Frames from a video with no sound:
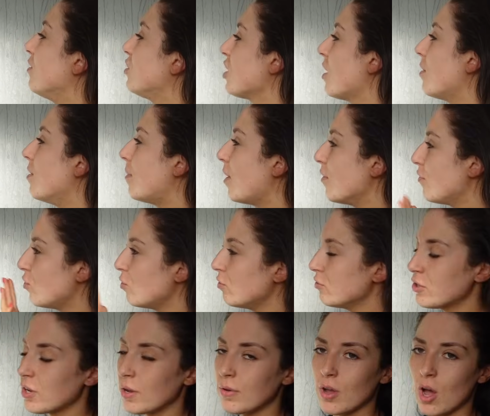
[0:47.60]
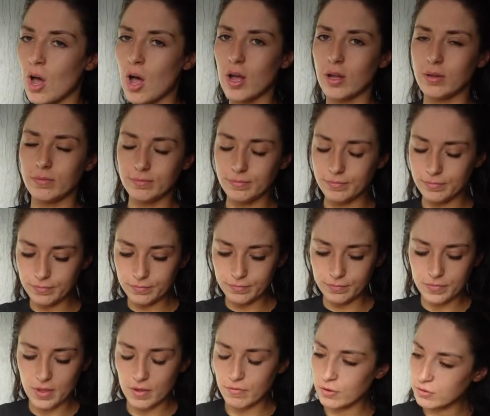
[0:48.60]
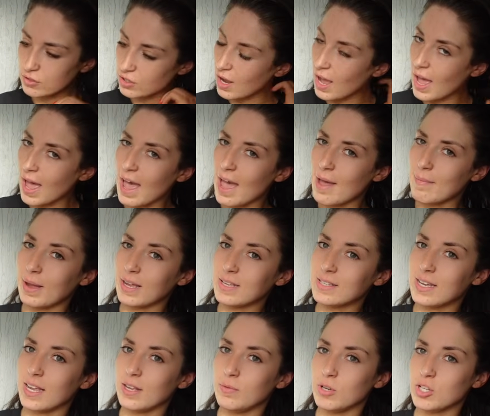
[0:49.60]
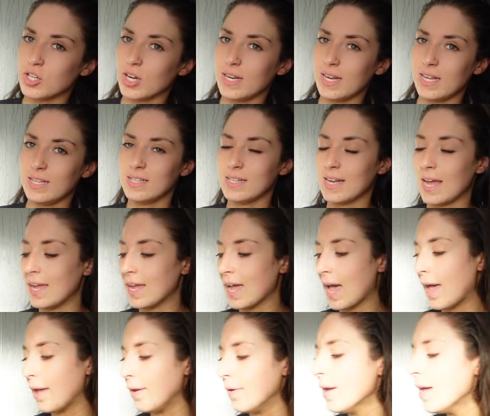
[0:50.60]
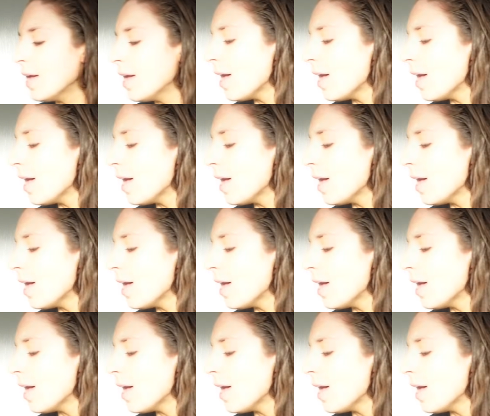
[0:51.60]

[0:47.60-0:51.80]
the shower, but I've also got I've also got hair masking which I need to take out